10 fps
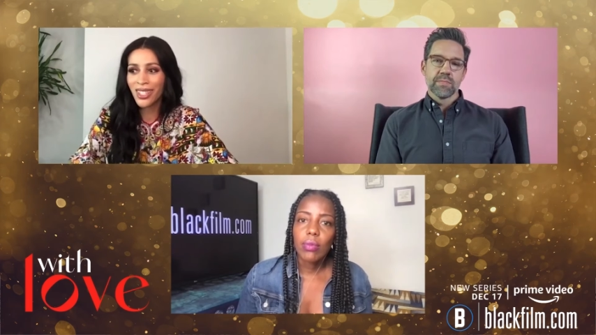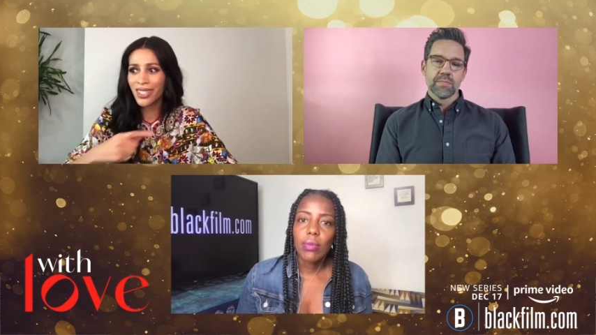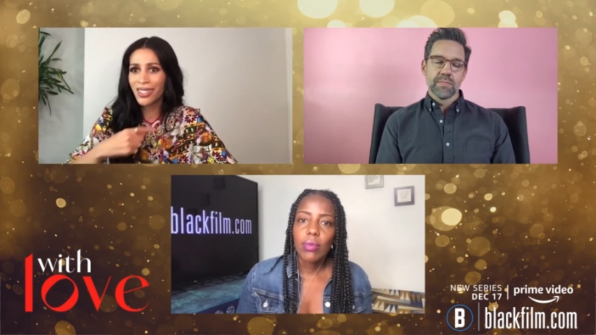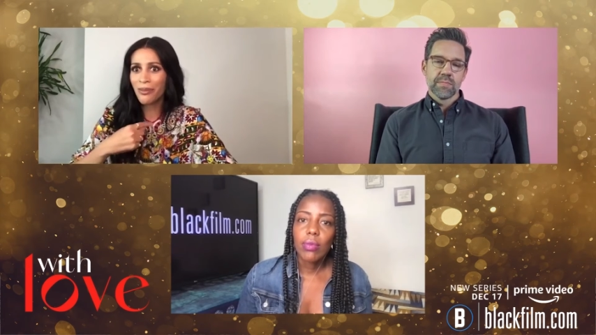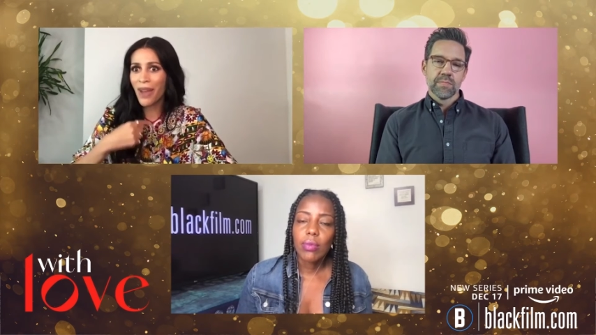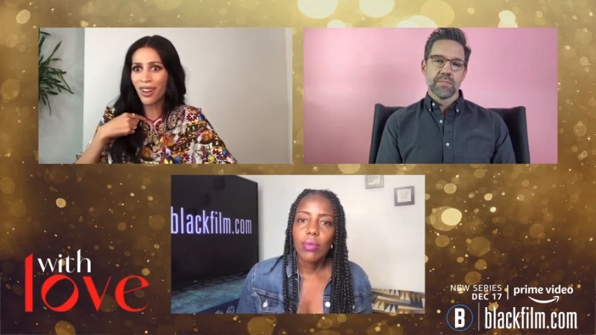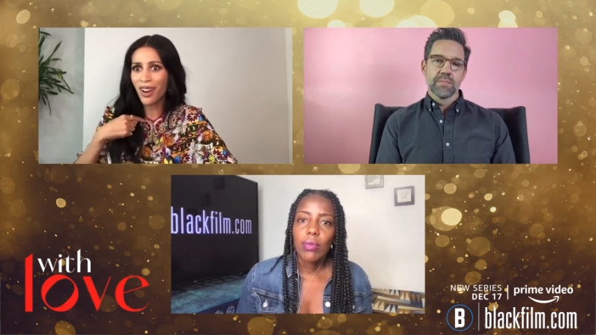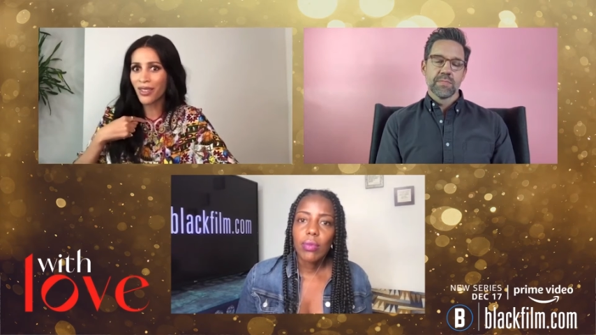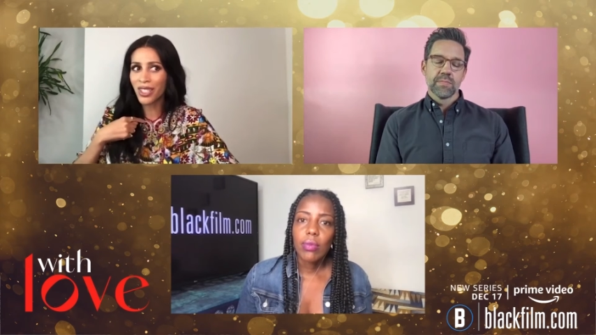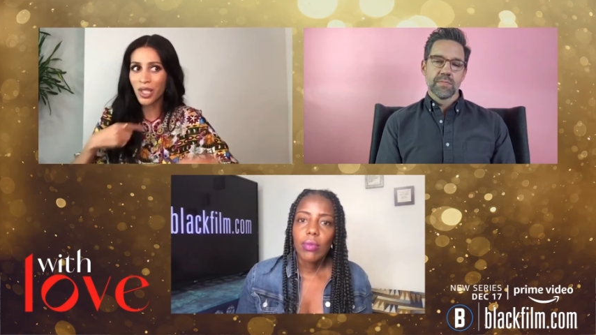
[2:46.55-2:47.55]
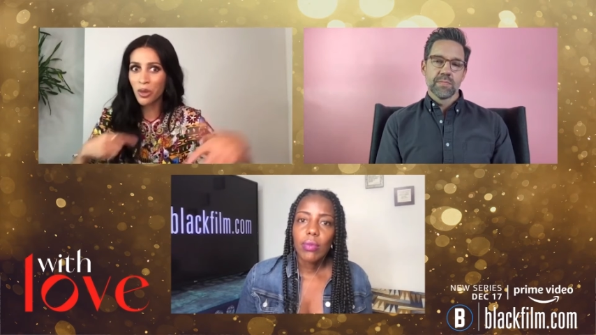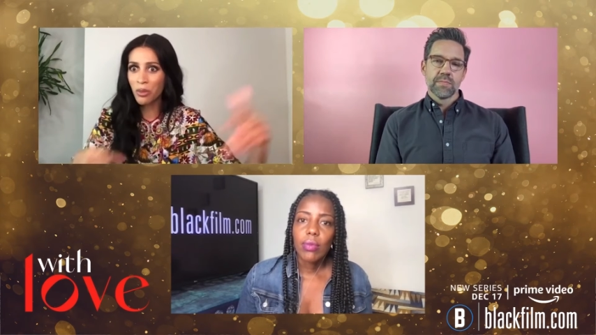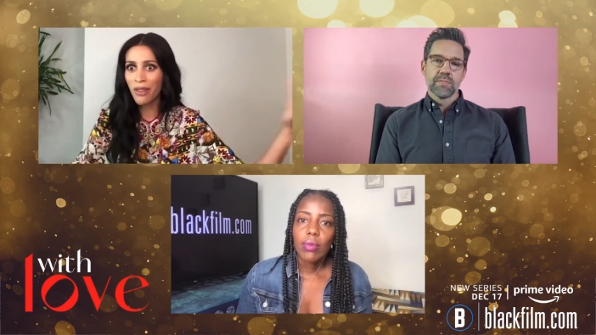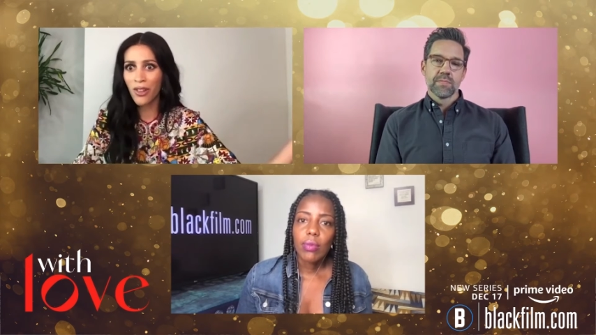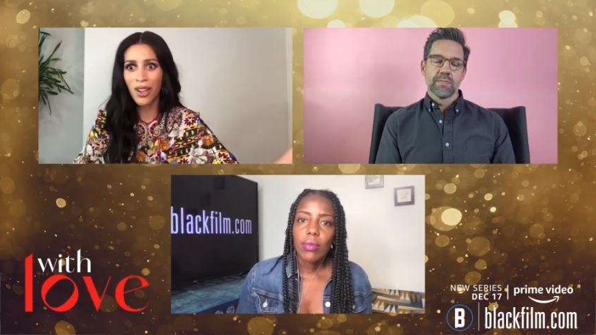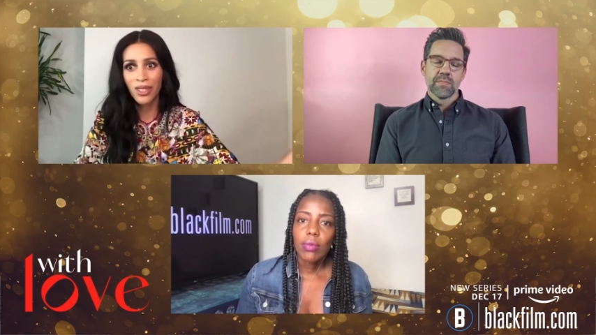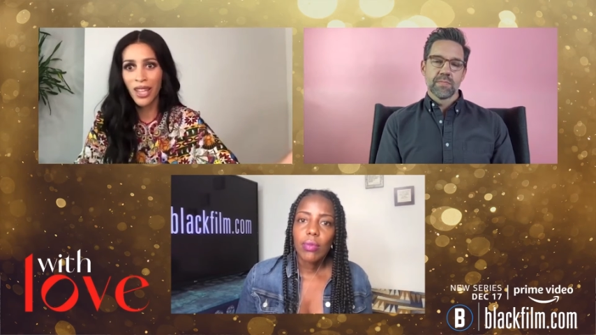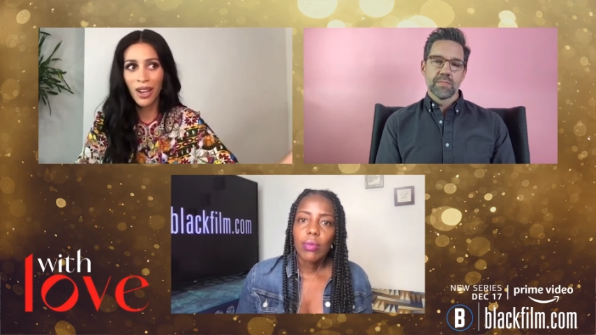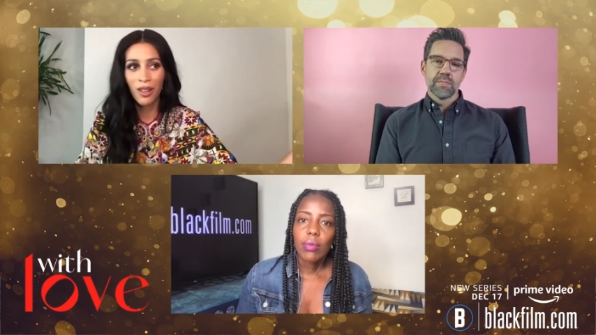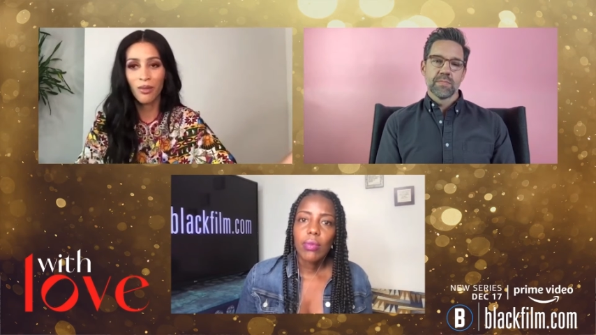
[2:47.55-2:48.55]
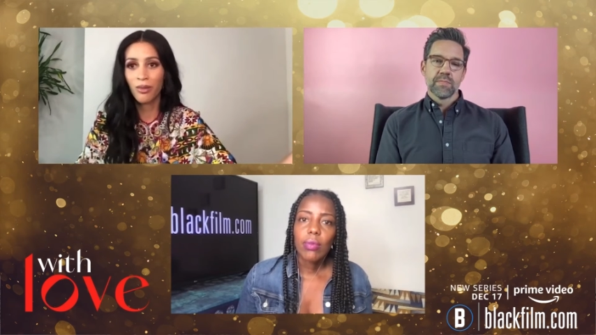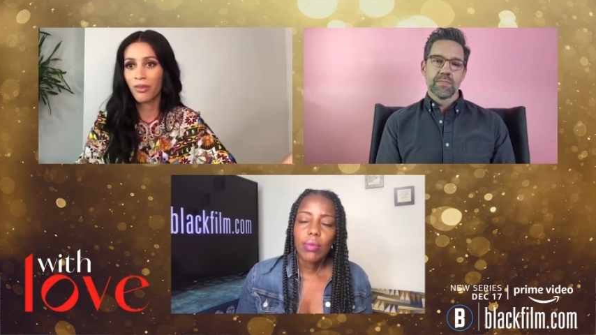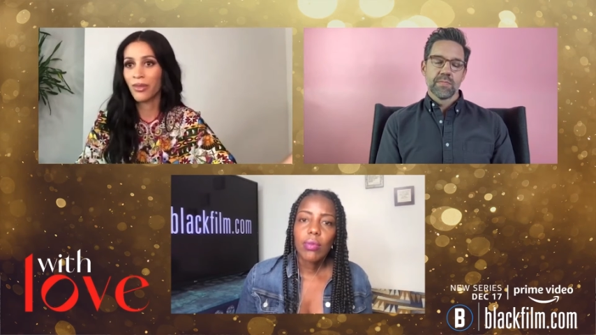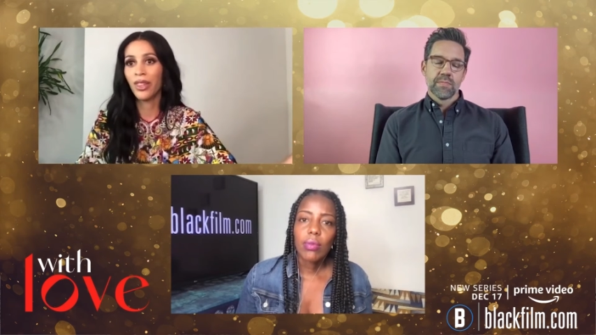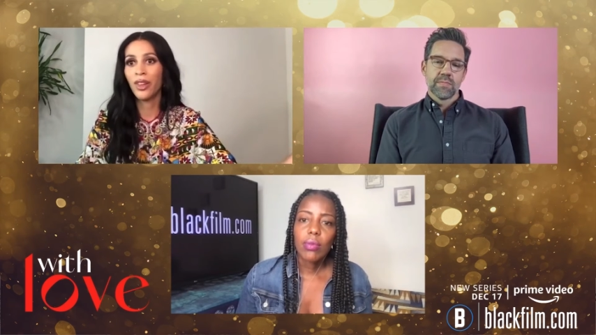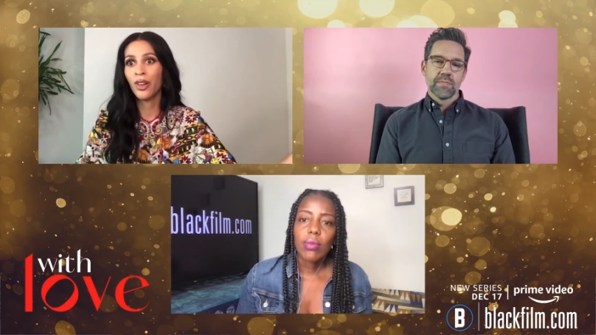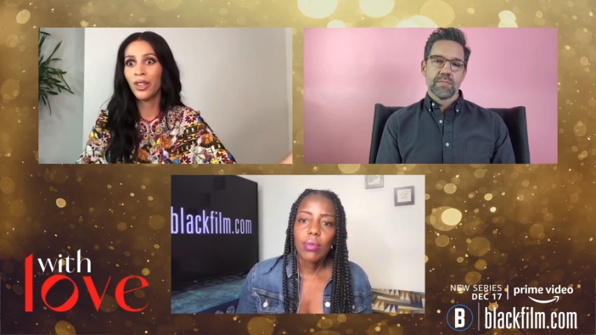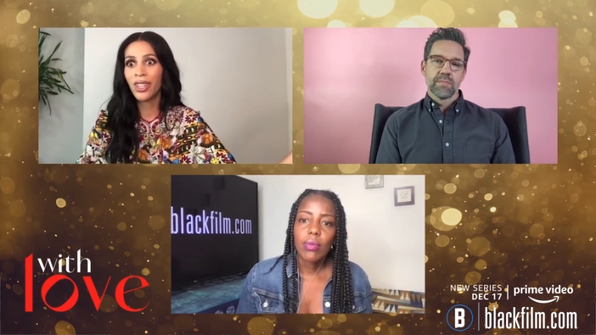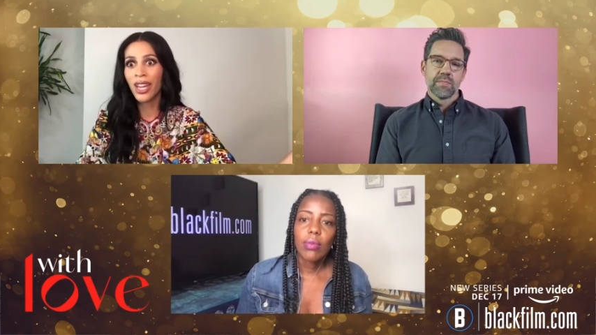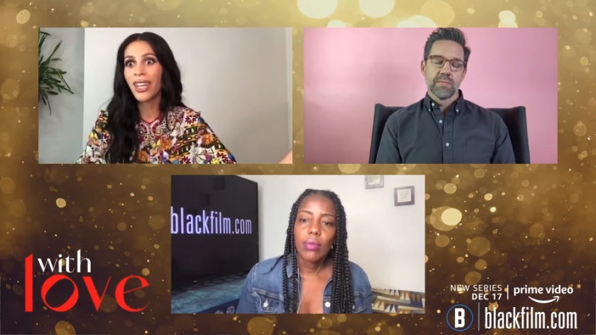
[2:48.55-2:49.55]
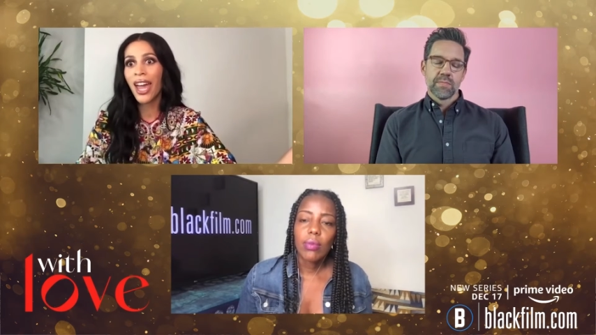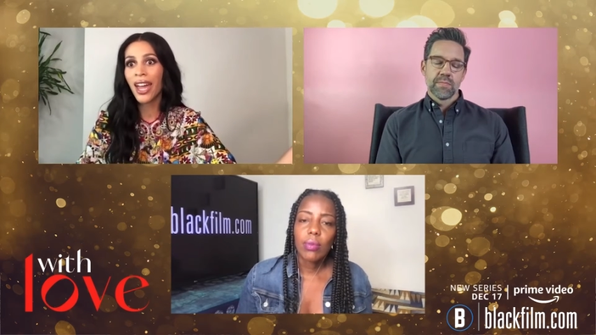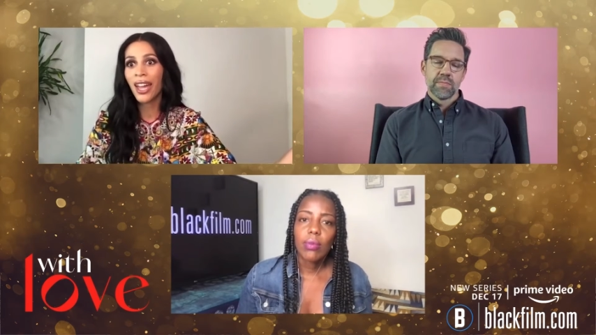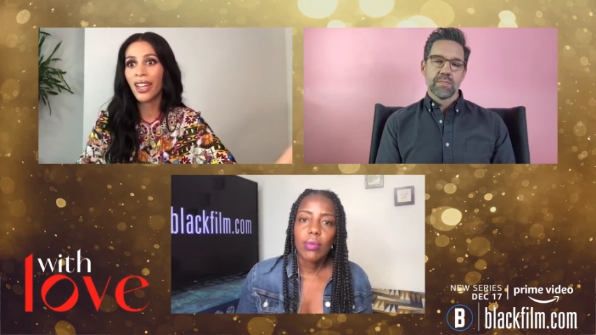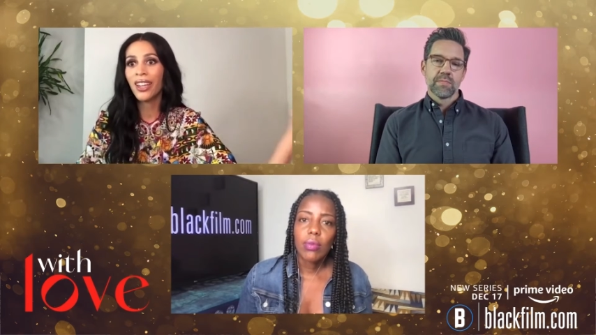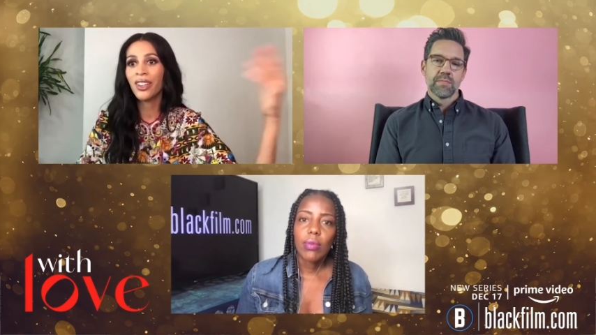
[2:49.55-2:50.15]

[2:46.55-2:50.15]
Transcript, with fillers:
Speaker 1: And this is my conversation with my friends like earlier that day.